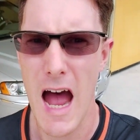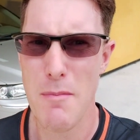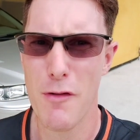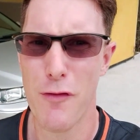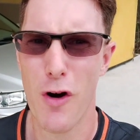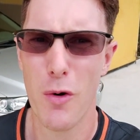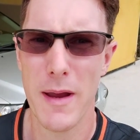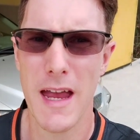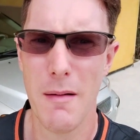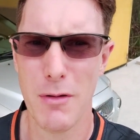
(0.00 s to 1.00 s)
before
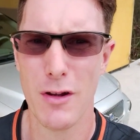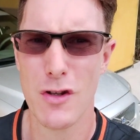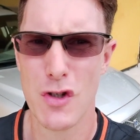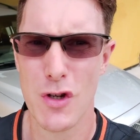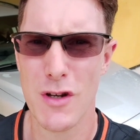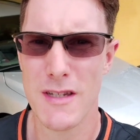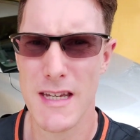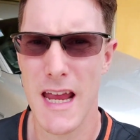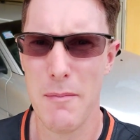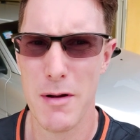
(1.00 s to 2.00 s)
we upload the tune and
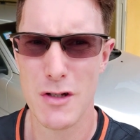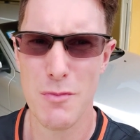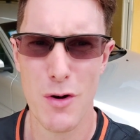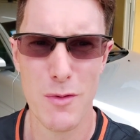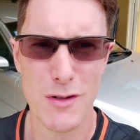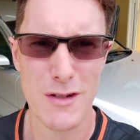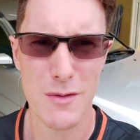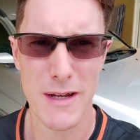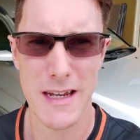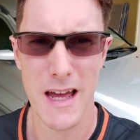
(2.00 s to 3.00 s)
see how much more mooses
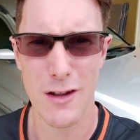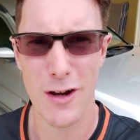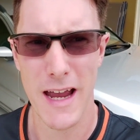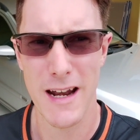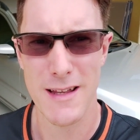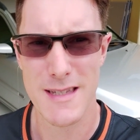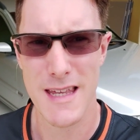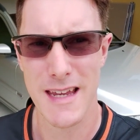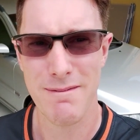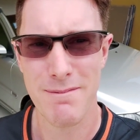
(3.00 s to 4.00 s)
we can unlock out of this thing.